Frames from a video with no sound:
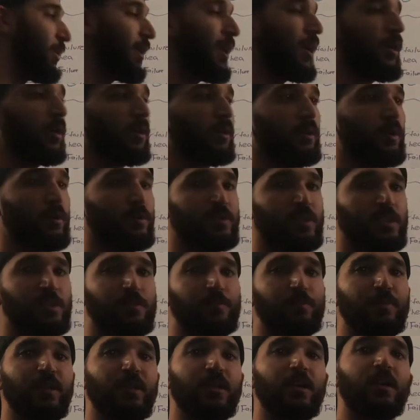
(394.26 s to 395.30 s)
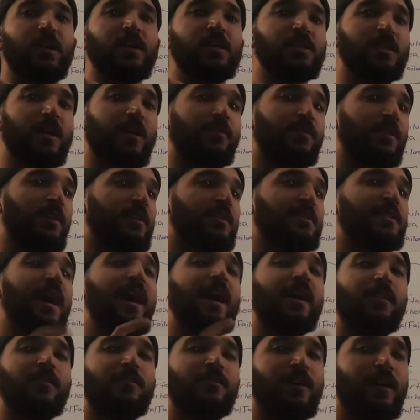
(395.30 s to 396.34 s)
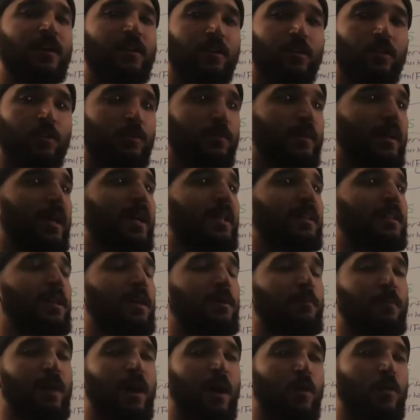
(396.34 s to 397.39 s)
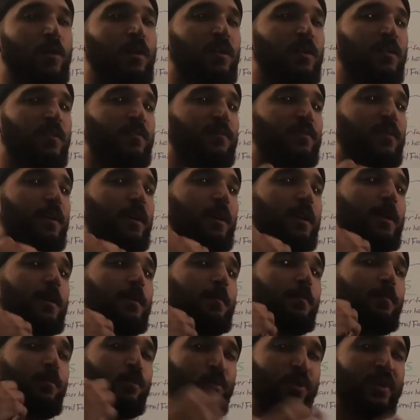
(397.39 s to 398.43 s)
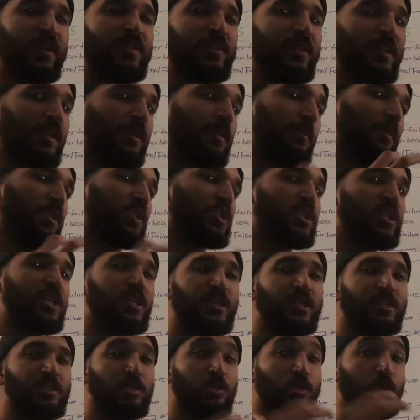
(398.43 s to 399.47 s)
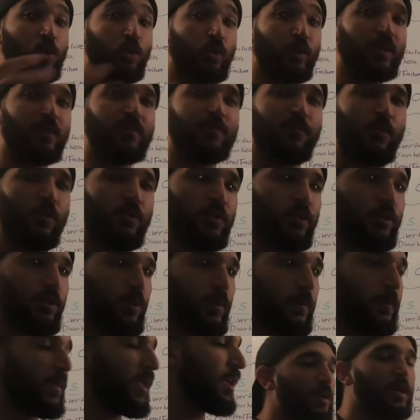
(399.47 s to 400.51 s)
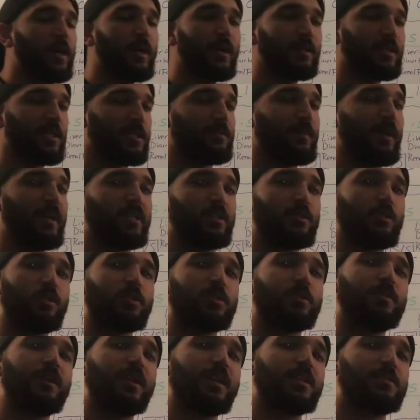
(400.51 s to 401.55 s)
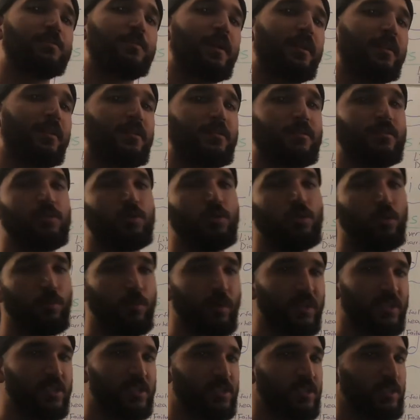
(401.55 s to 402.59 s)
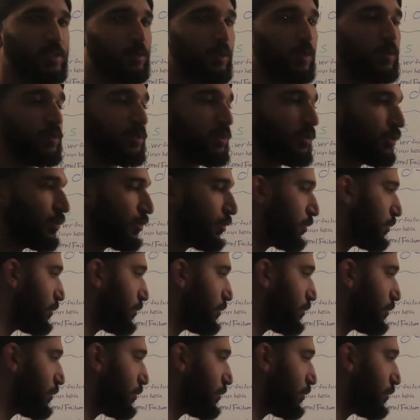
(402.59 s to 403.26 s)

alkalosis because of the tidal volume and the amount of breathing the machine is doing for you. This patient is going to be expelling too much CO2.